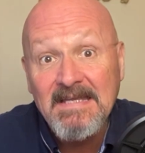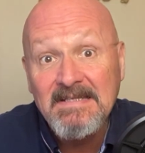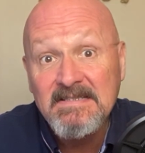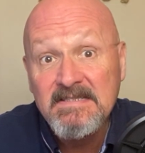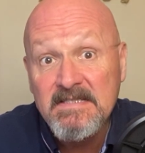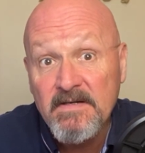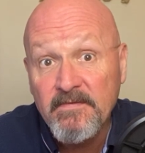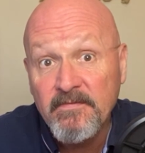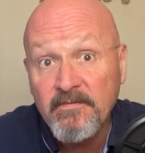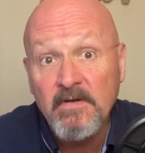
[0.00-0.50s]

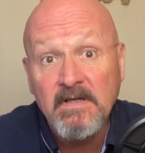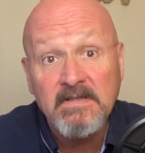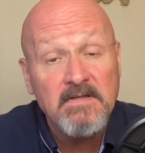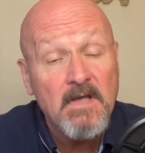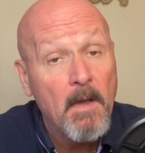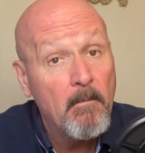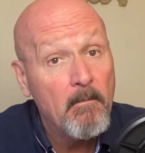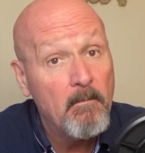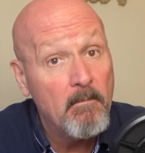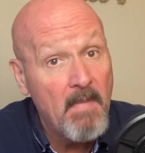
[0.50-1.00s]
different
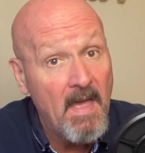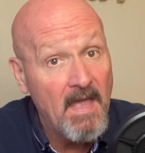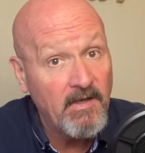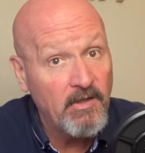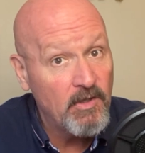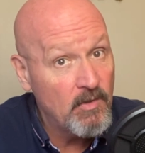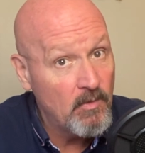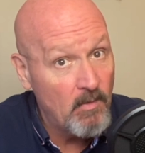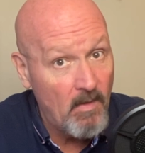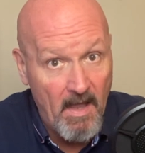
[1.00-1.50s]

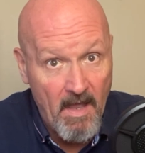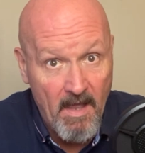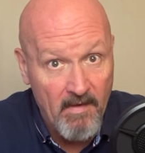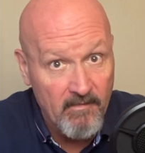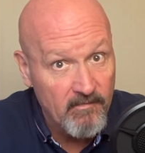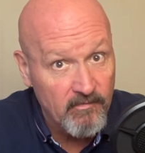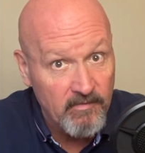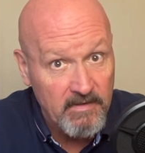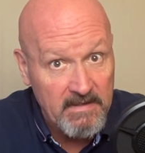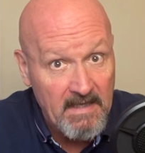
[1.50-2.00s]
menu
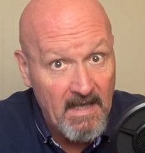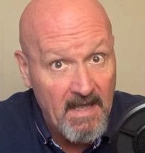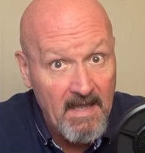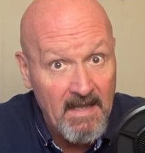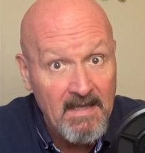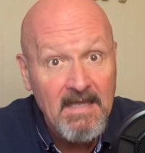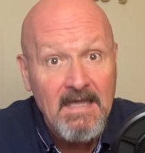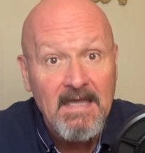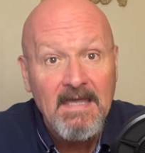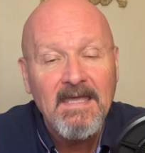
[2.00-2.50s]
every
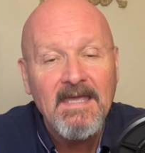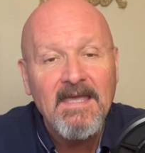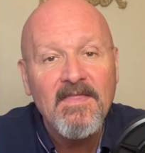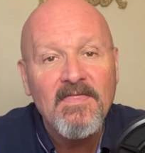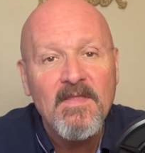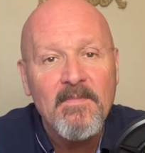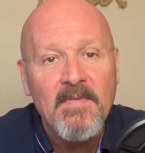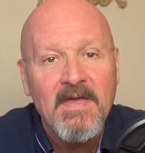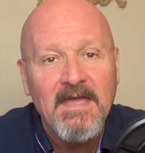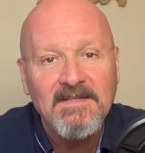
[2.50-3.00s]
day in
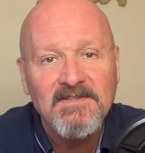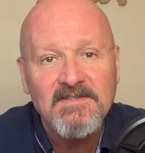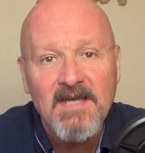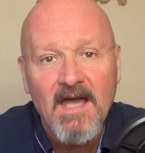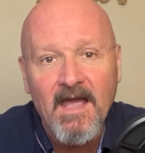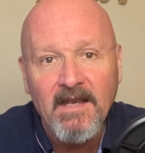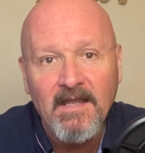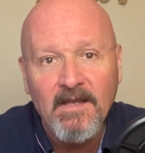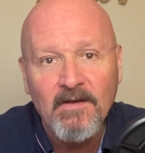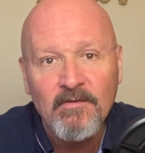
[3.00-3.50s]
the main
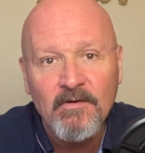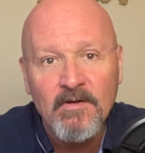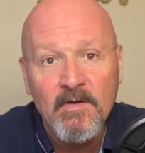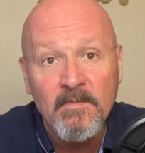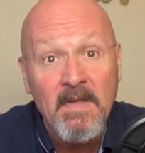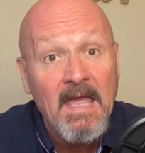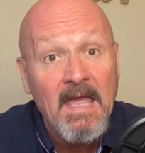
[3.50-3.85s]
dining room,